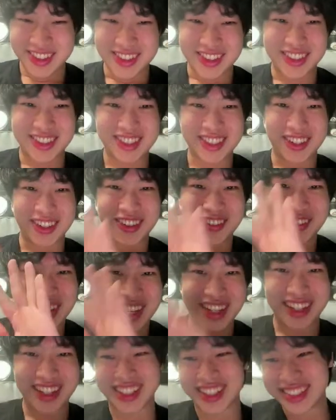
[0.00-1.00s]
Sorry,
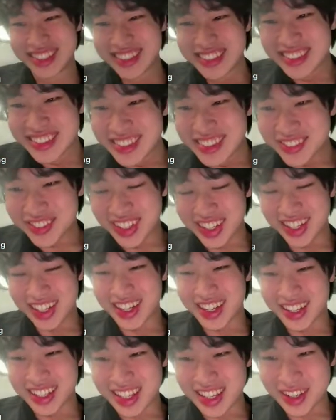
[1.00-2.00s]
man.
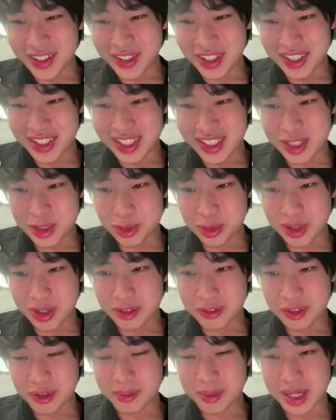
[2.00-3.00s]
But yeah, okay, that's
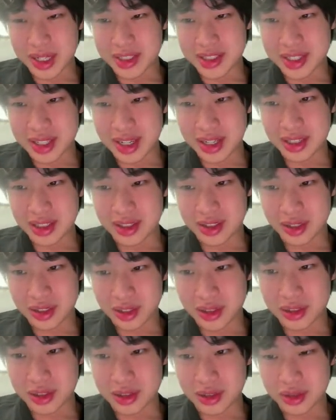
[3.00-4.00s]
12 on my side. Got
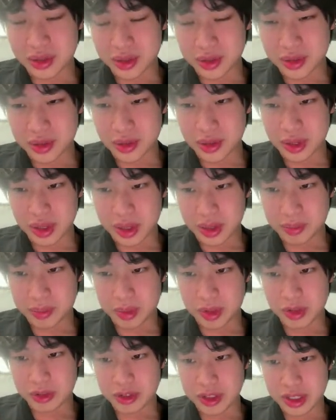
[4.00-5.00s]
it to, okay,
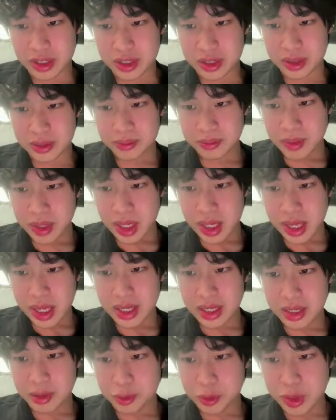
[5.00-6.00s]
perfect.
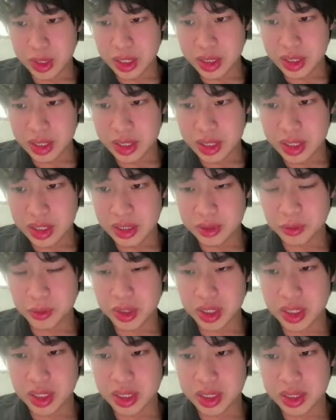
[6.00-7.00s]
And then
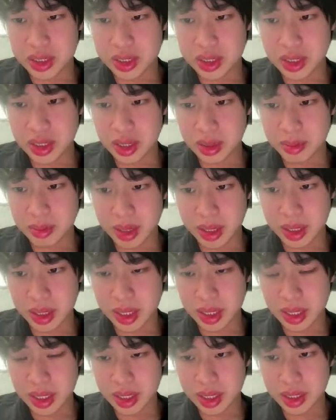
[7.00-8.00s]
Riti's coming
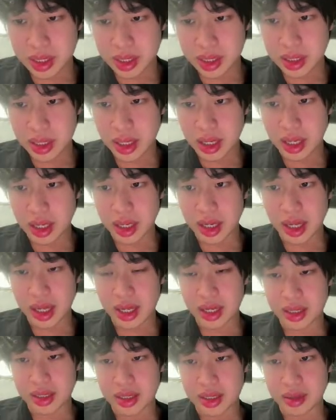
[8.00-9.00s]
in
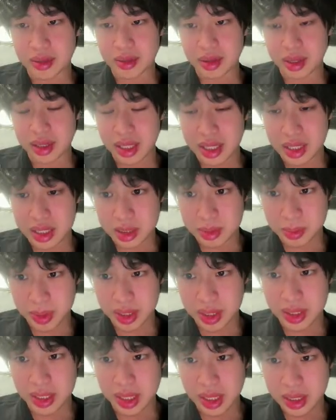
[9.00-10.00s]
at next
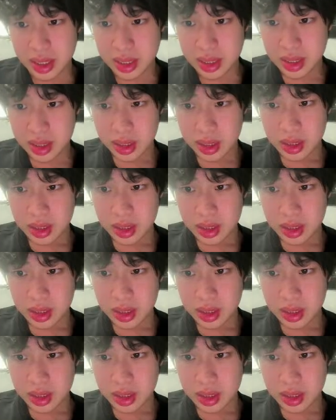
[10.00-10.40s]
Monday.